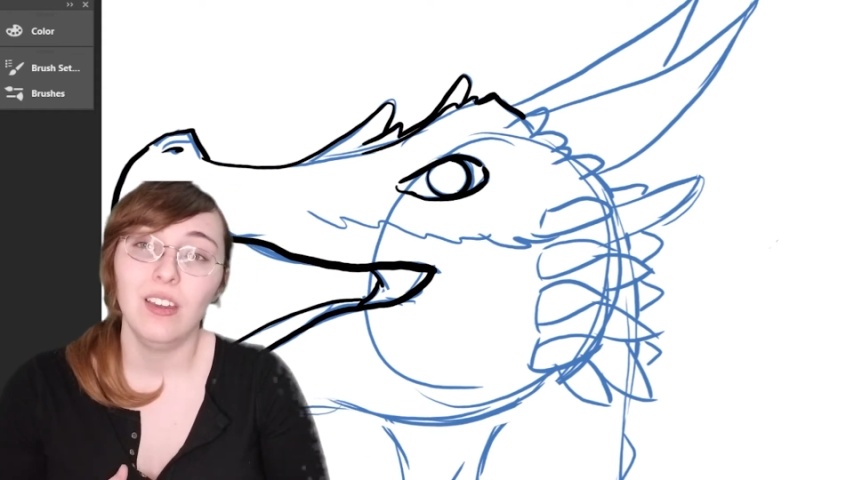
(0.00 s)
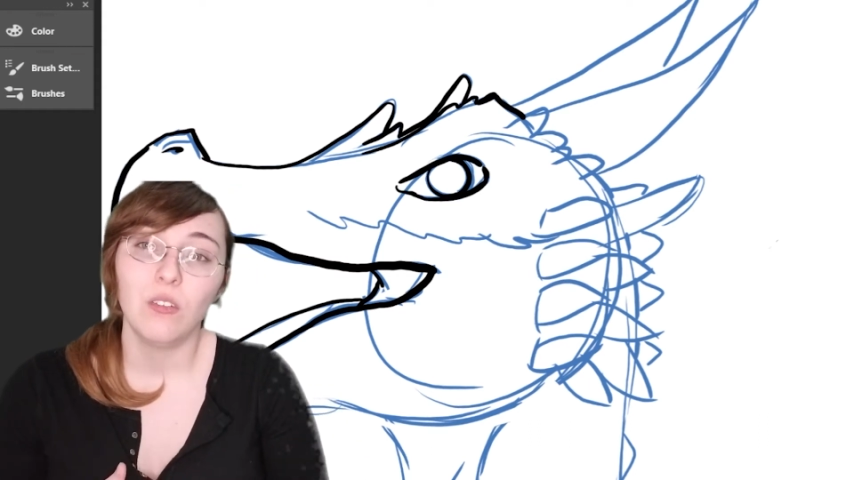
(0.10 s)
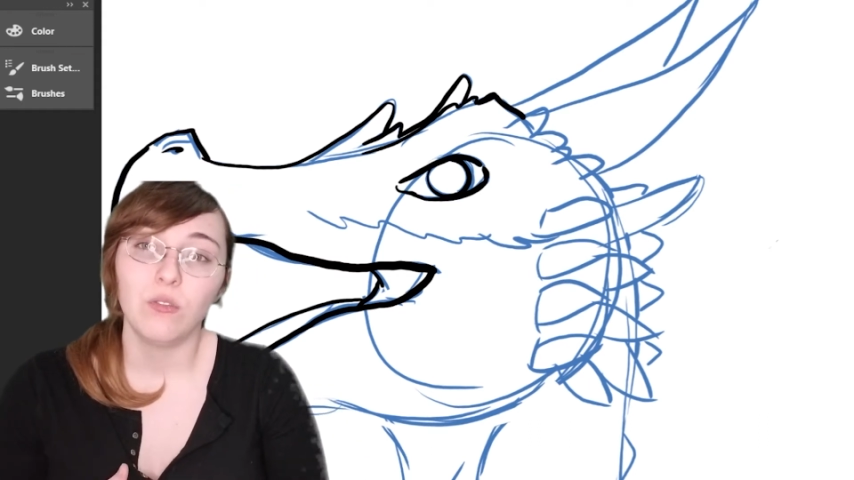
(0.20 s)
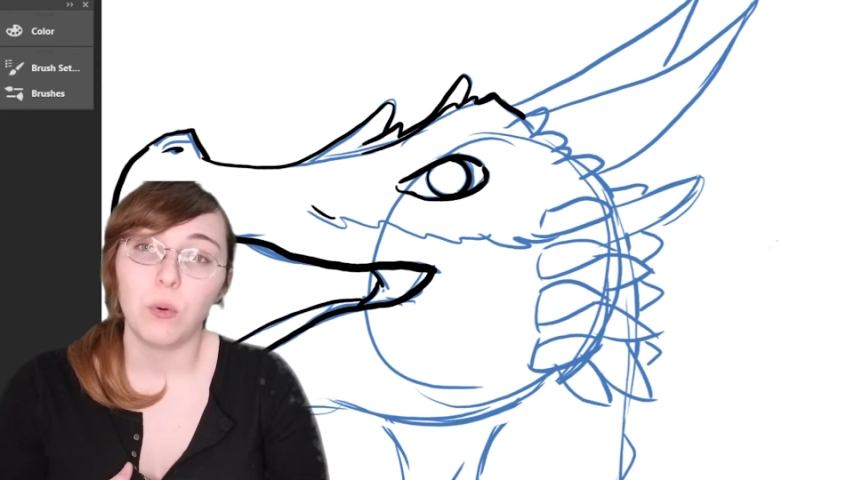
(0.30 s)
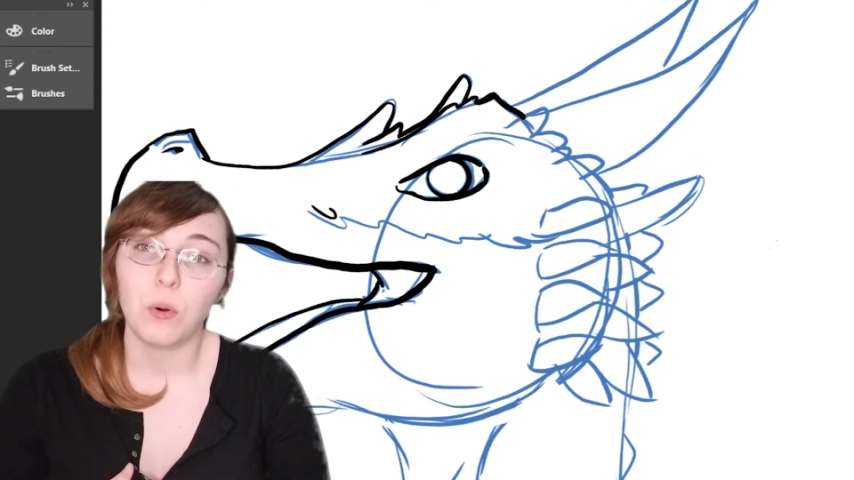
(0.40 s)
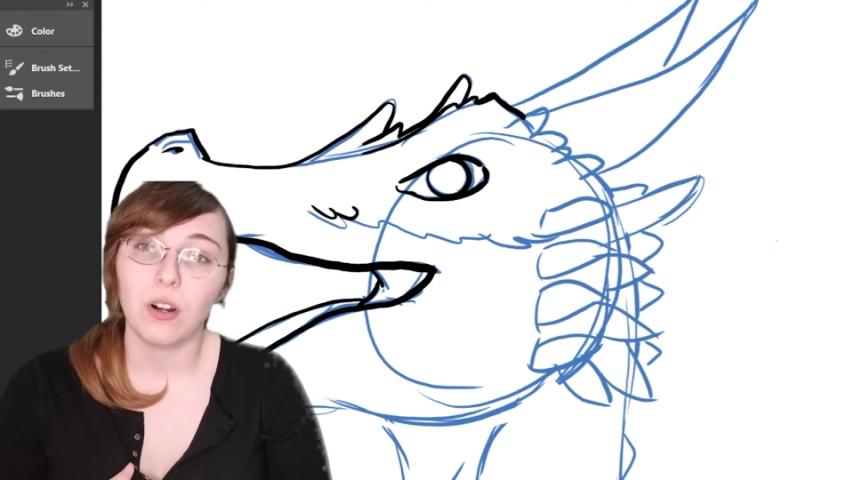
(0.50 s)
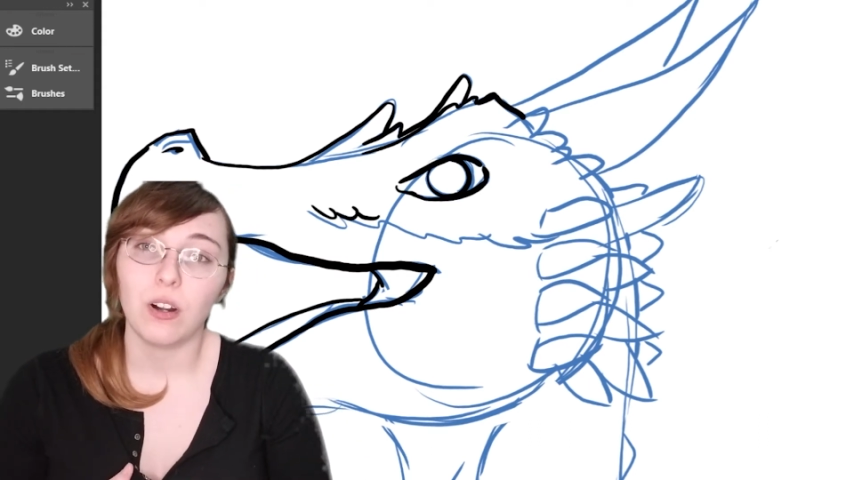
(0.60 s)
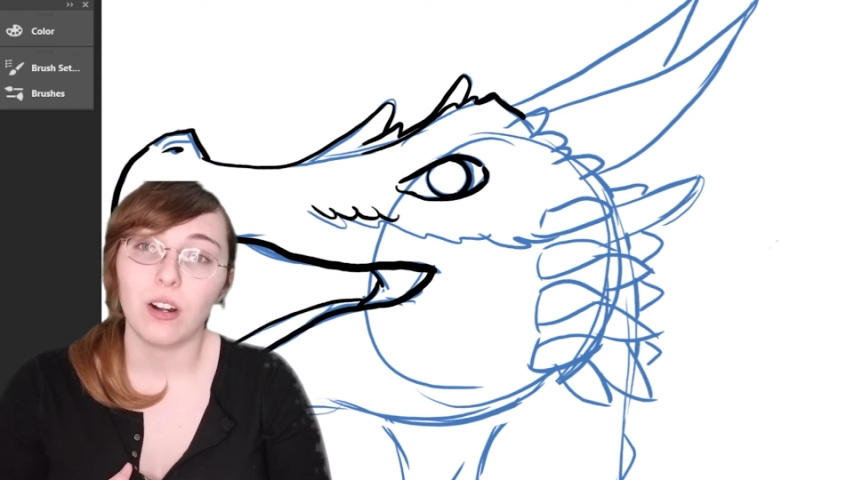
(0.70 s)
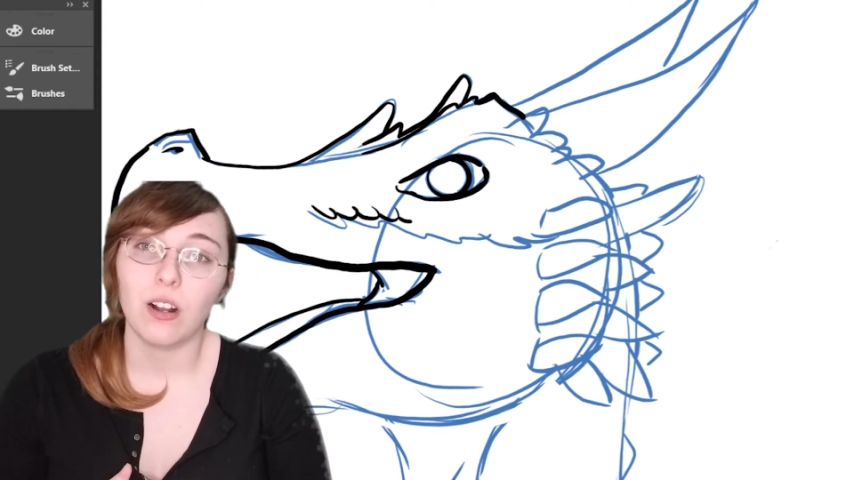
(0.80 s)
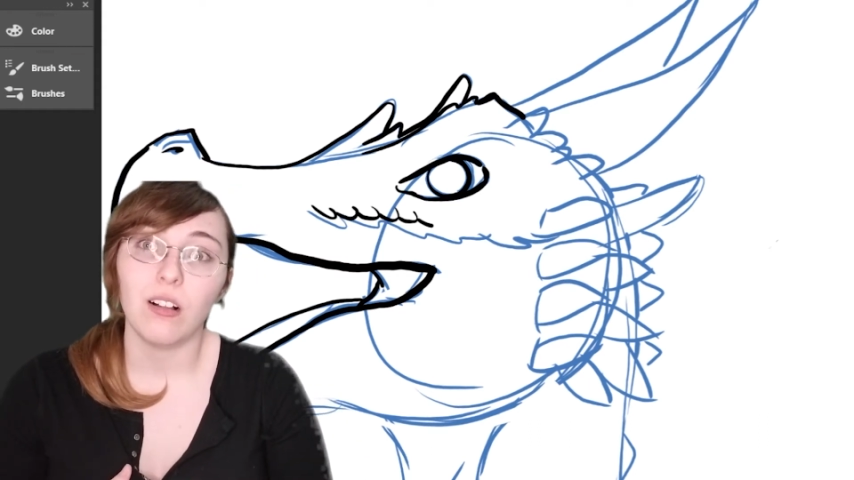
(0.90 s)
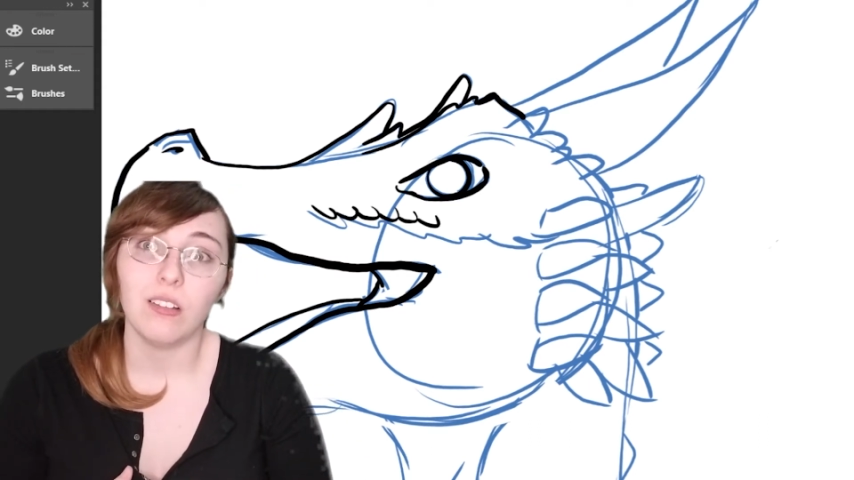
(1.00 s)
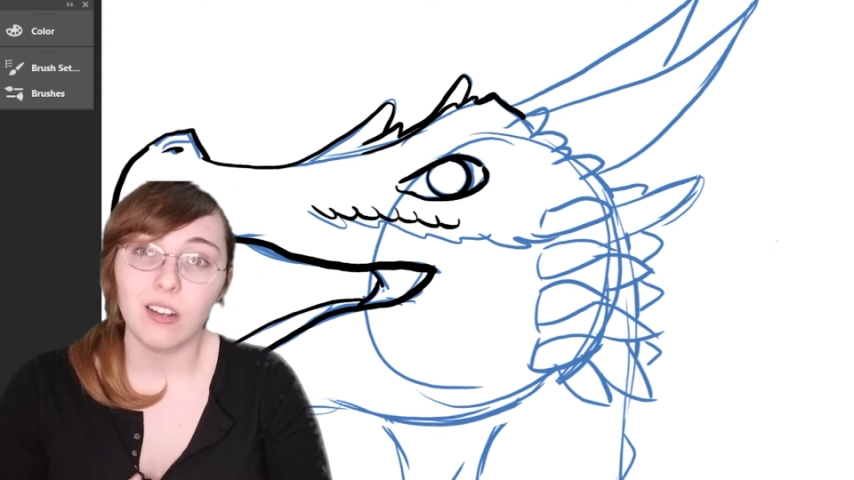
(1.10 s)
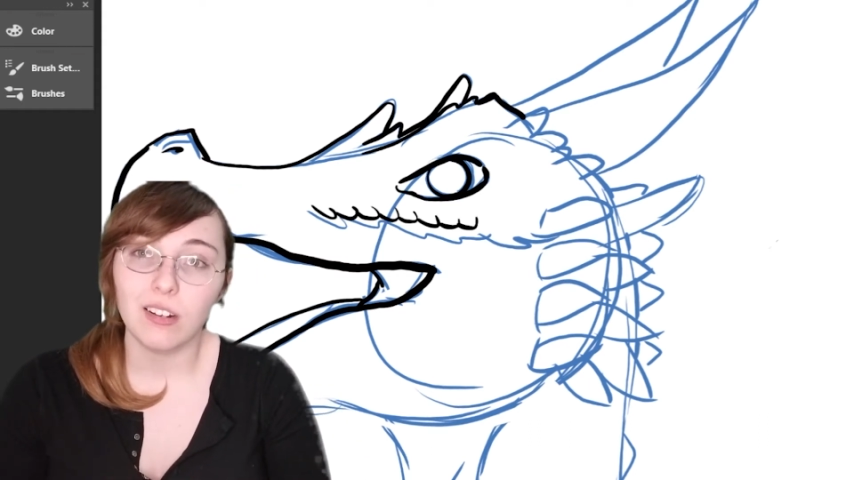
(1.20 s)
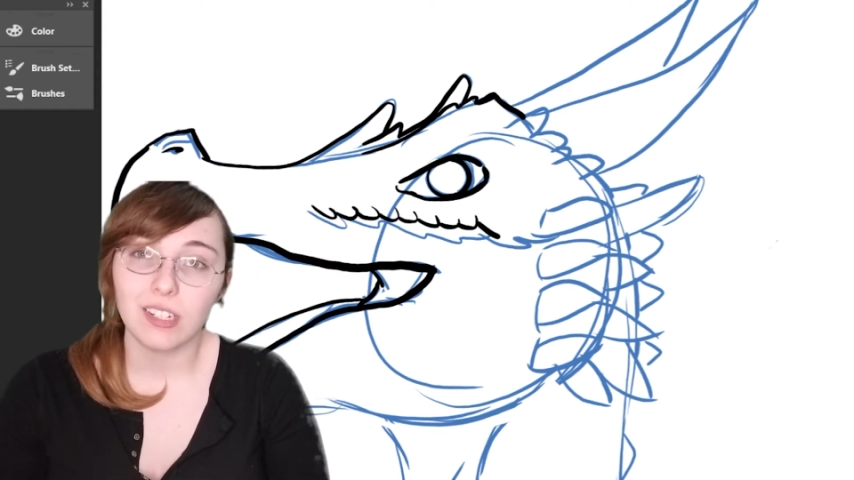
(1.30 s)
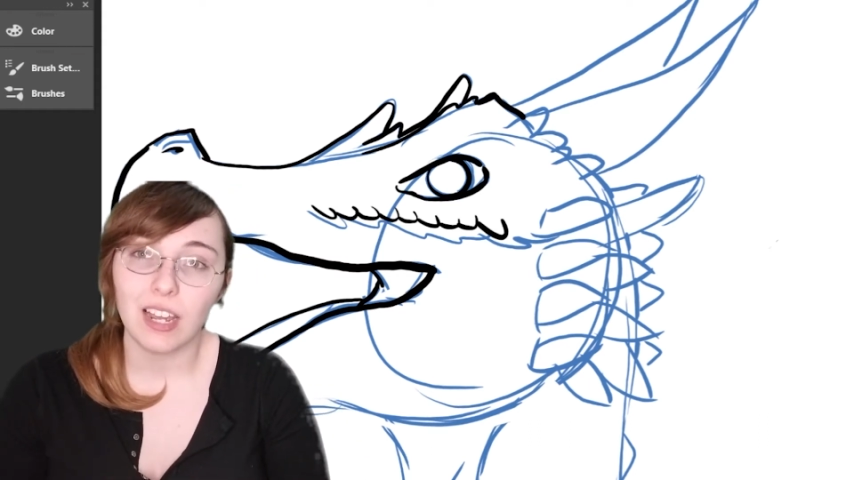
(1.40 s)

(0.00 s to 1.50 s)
for a long